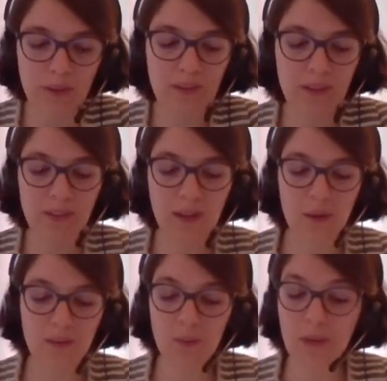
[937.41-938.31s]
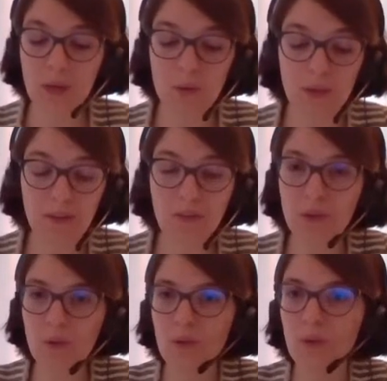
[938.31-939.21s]
is that they will look if
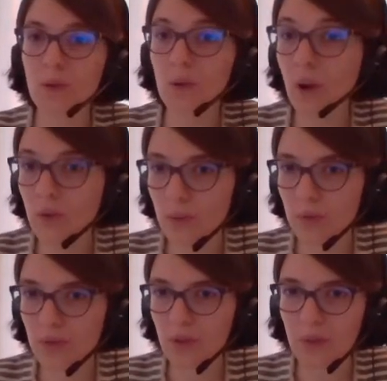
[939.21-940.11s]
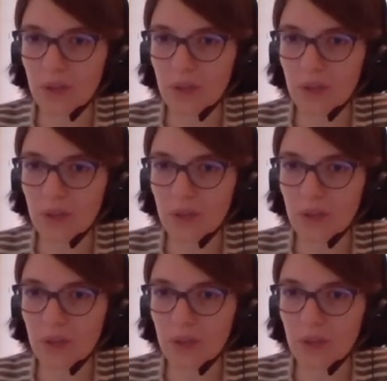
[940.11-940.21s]
your contribution,